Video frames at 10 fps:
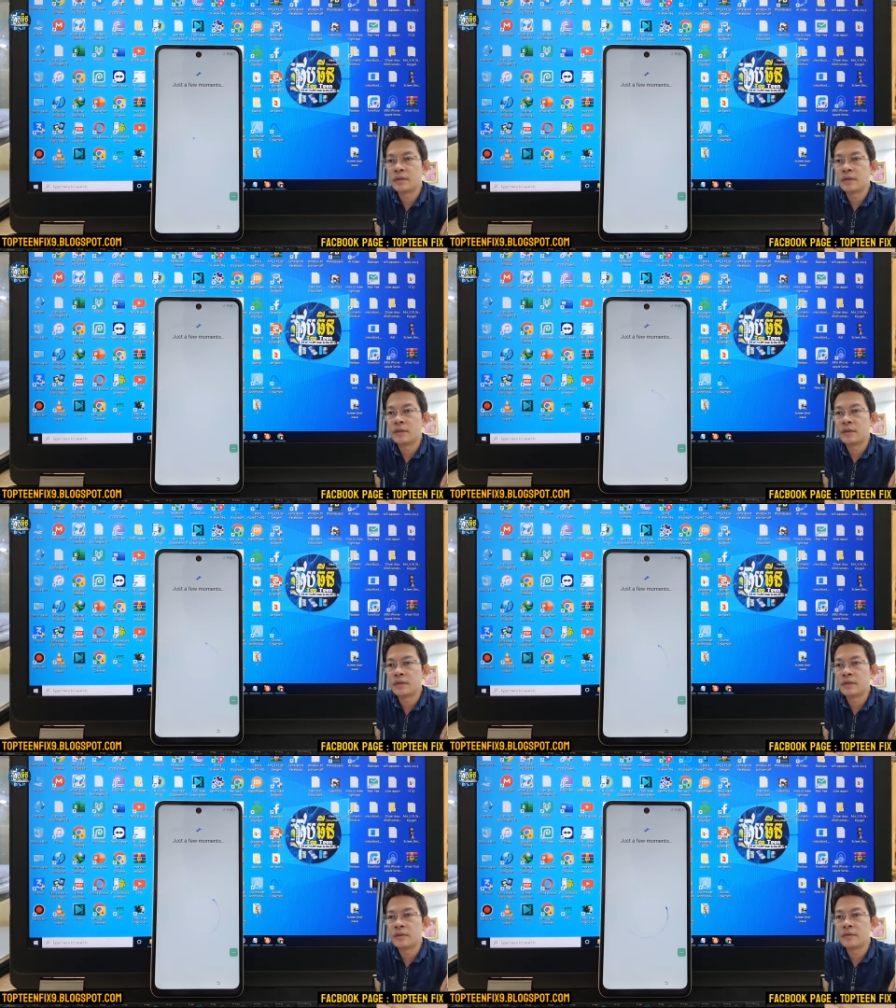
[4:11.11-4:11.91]

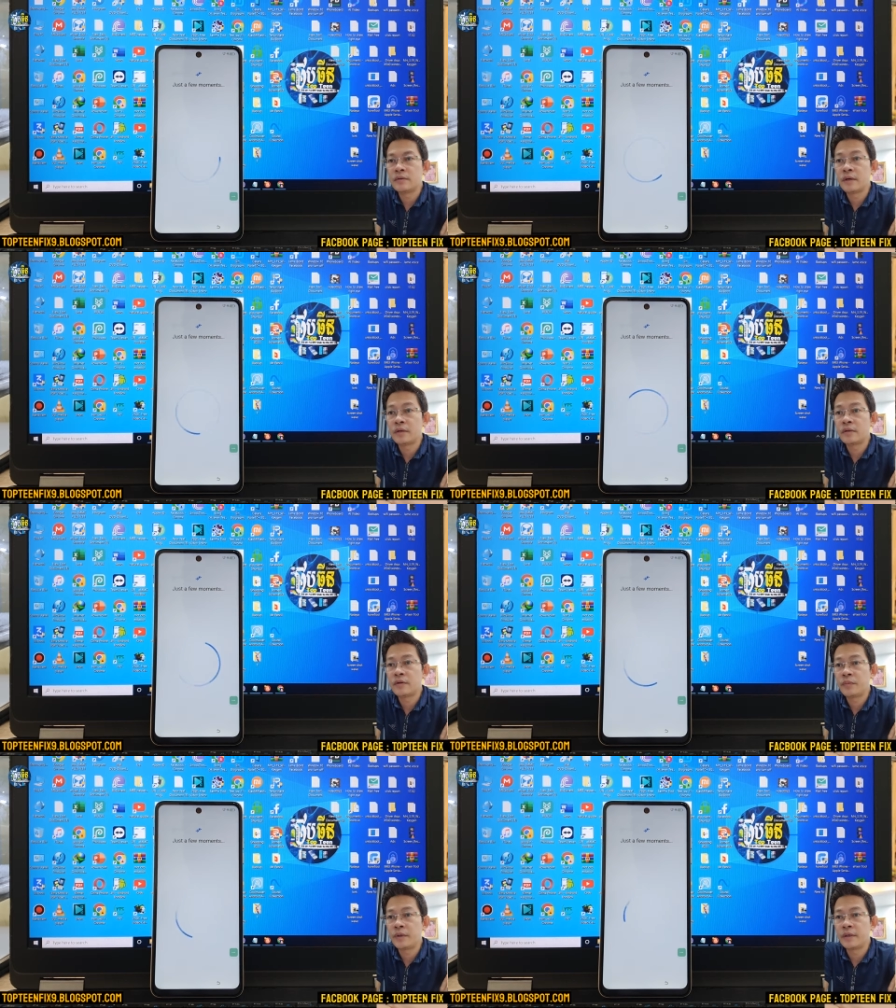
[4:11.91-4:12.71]
uh, done
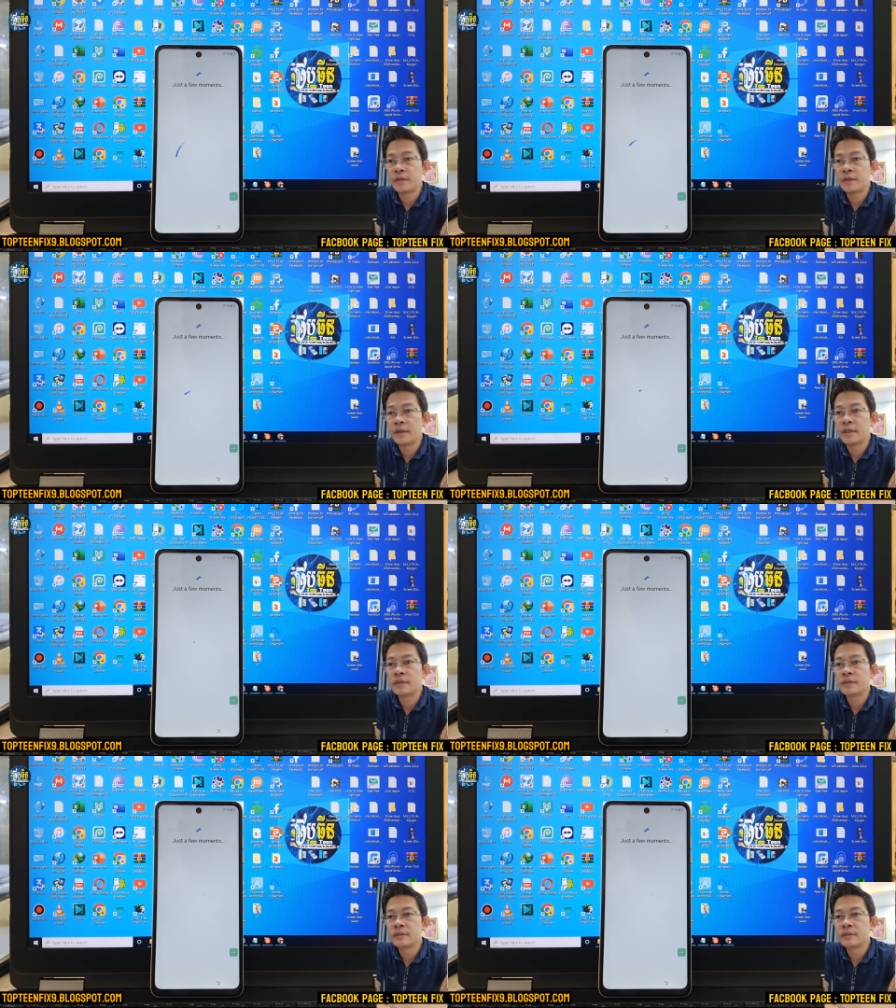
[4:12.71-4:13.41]
copy okay